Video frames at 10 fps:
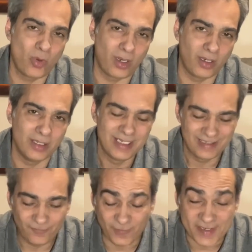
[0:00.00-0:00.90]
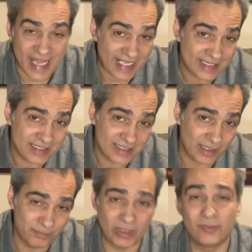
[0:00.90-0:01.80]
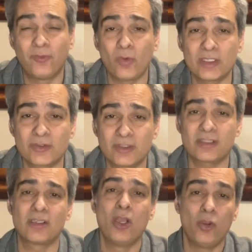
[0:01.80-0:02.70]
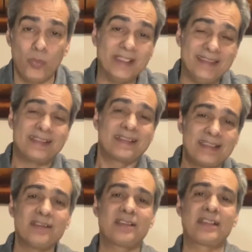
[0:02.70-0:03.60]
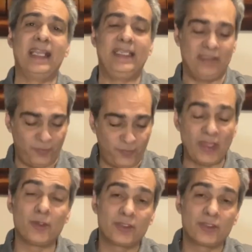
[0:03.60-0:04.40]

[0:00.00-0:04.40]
are fanatic about focusers would still say the feather